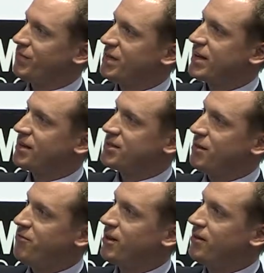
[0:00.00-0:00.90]
this got
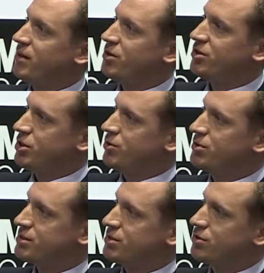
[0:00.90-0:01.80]
significantly
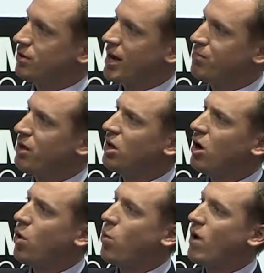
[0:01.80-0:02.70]
reduced to
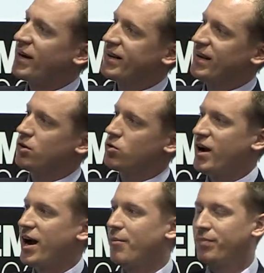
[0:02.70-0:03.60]
below 1
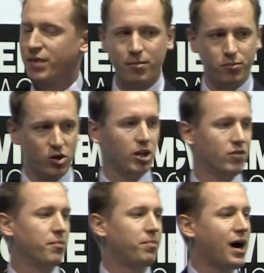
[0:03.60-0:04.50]
kilogram per
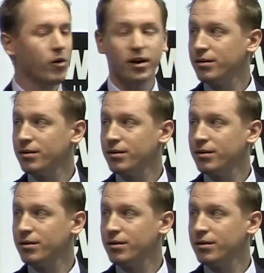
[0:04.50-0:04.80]
kilowatt power.